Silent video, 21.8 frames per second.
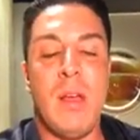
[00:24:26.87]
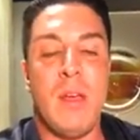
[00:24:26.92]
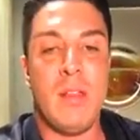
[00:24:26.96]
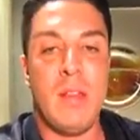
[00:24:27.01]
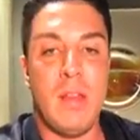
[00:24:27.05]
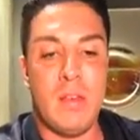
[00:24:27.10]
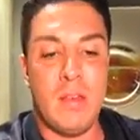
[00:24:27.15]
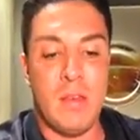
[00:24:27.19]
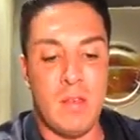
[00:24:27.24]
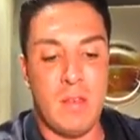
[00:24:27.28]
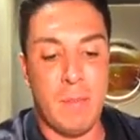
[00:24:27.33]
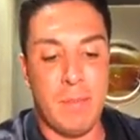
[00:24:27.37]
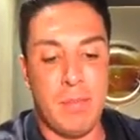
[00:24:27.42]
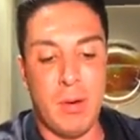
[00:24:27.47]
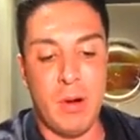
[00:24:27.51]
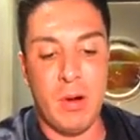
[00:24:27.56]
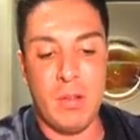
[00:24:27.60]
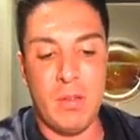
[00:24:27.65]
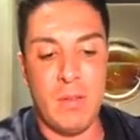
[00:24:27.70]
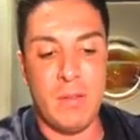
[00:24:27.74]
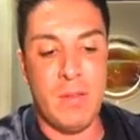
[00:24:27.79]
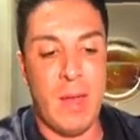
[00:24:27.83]
This is the
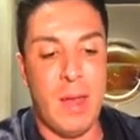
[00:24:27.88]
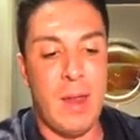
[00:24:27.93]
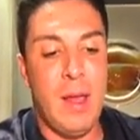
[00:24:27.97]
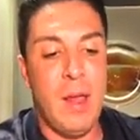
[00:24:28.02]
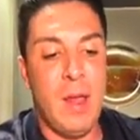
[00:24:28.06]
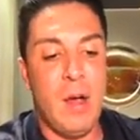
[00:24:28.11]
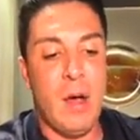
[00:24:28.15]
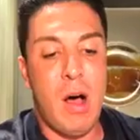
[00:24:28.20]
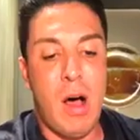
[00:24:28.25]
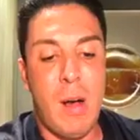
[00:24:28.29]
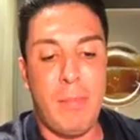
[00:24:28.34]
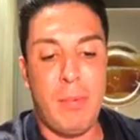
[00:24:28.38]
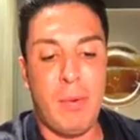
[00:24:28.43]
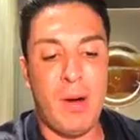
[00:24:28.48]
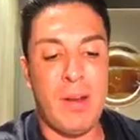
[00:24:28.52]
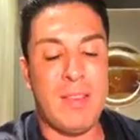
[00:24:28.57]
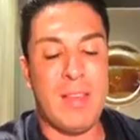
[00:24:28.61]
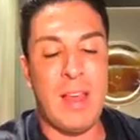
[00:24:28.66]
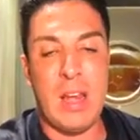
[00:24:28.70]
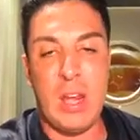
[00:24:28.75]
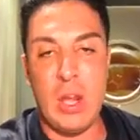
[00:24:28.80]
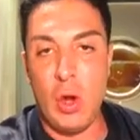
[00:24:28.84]
person that
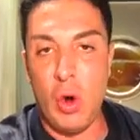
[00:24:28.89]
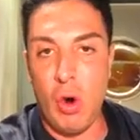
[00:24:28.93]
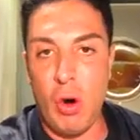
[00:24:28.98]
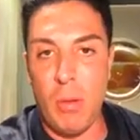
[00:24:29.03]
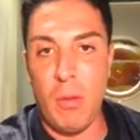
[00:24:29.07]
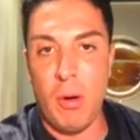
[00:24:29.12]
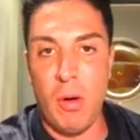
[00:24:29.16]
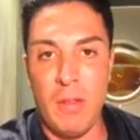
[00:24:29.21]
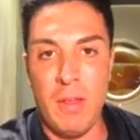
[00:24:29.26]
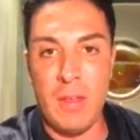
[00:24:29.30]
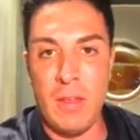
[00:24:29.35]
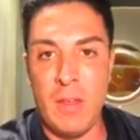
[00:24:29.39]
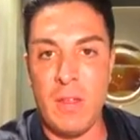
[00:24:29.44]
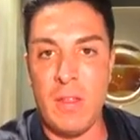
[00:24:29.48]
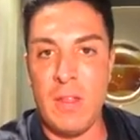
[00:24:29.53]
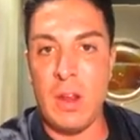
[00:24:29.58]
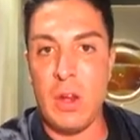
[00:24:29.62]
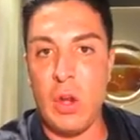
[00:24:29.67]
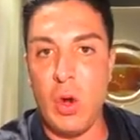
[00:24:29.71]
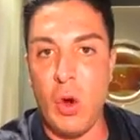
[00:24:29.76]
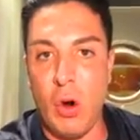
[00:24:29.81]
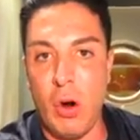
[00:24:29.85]
operates at normal. This is the
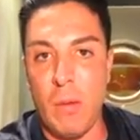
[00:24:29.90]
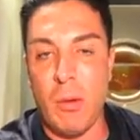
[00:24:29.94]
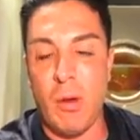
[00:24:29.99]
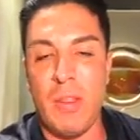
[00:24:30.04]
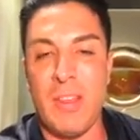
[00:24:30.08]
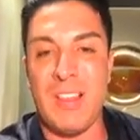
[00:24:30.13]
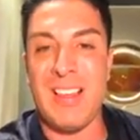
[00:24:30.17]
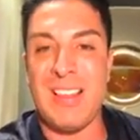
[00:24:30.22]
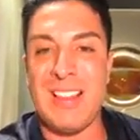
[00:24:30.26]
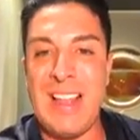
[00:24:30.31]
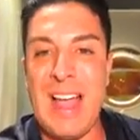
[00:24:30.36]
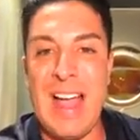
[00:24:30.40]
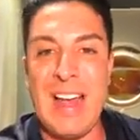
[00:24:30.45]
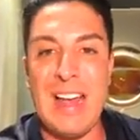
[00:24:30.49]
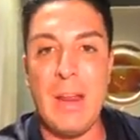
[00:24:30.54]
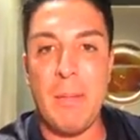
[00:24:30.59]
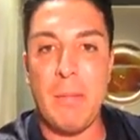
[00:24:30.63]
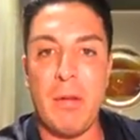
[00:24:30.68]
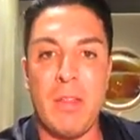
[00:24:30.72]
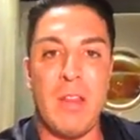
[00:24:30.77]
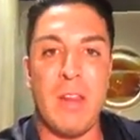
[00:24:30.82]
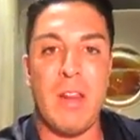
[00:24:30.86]
normal. This is
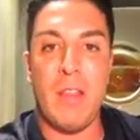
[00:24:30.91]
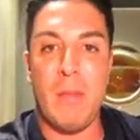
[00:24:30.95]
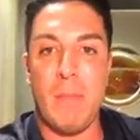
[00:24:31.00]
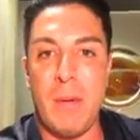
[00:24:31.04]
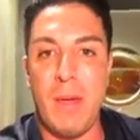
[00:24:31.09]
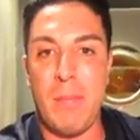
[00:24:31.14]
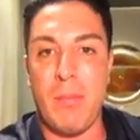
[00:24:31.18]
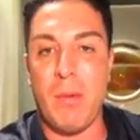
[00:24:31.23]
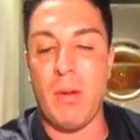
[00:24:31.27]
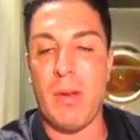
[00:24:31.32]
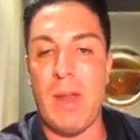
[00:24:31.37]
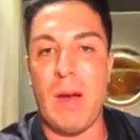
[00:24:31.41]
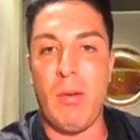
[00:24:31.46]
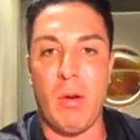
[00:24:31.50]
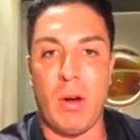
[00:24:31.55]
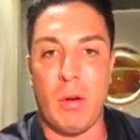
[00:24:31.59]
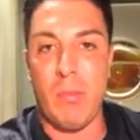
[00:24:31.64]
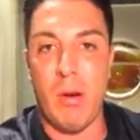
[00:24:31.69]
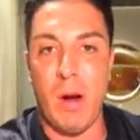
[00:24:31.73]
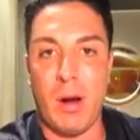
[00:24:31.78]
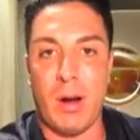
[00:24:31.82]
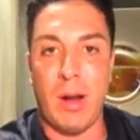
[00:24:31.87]
90% of the people in
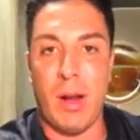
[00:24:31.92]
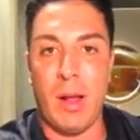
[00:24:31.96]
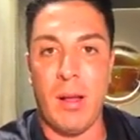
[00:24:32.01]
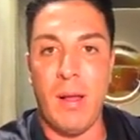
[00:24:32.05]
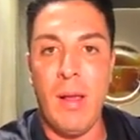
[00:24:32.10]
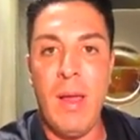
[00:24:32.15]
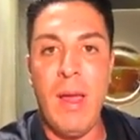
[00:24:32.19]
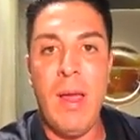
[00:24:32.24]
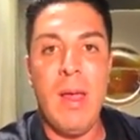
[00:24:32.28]
network marketing.